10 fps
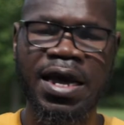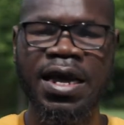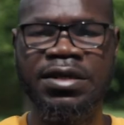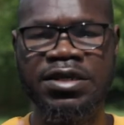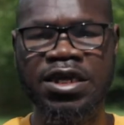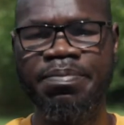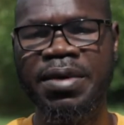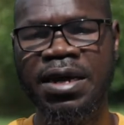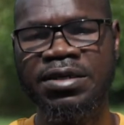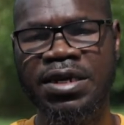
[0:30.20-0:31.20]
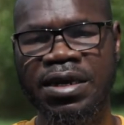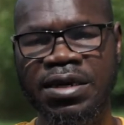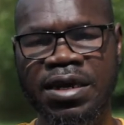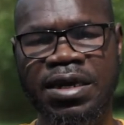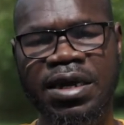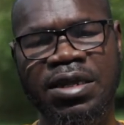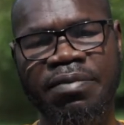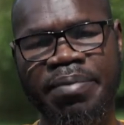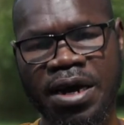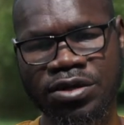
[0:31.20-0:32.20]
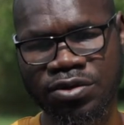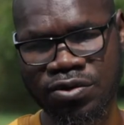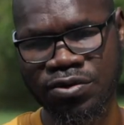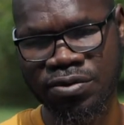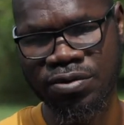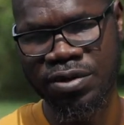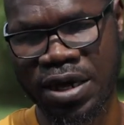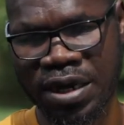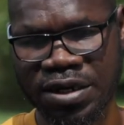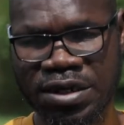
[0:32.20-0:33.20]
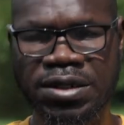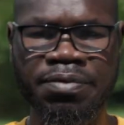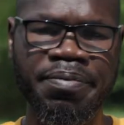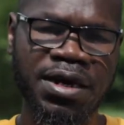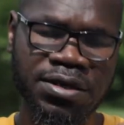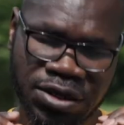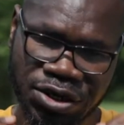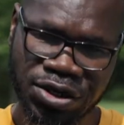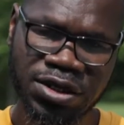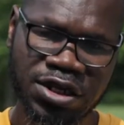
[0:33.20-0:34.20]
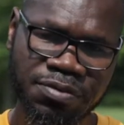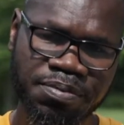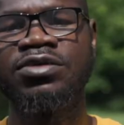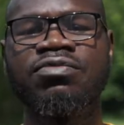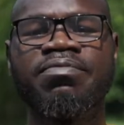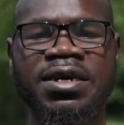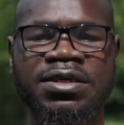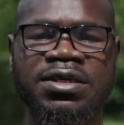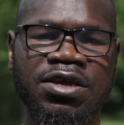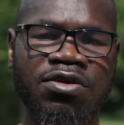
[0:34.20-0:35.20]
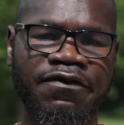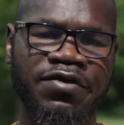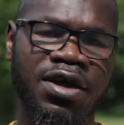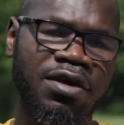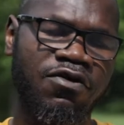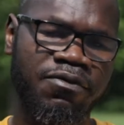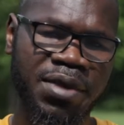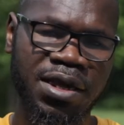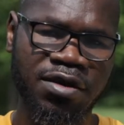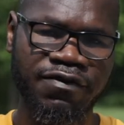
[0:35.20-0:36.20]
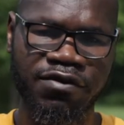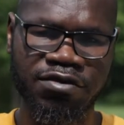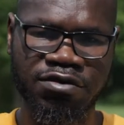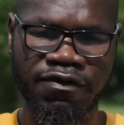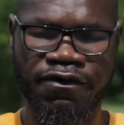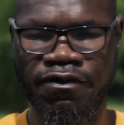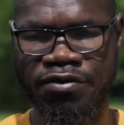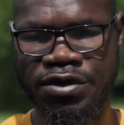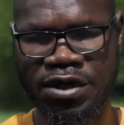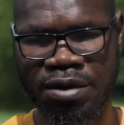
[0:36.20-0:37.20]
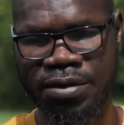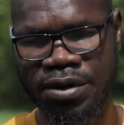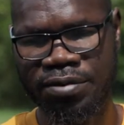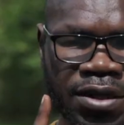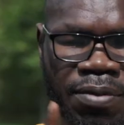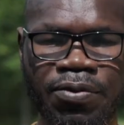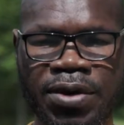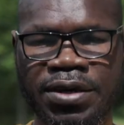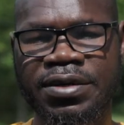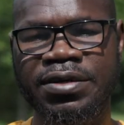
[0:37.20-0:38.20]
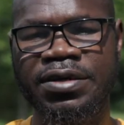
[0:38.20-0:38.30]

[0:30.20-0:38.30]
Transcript: and tip and technique in the part two. And this part three tip to master your fear of being in front of the camera. Tip one,